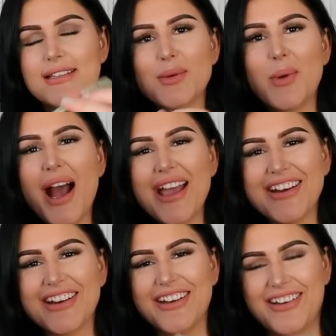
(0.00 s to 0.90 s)
It's a
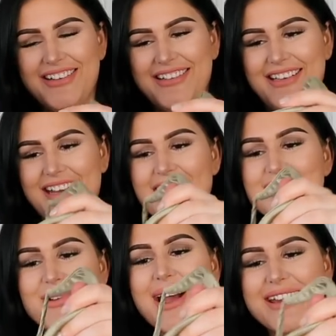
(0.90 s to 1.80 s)
wire, it
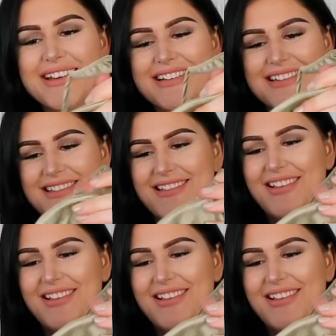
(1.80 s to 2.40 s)
has wires.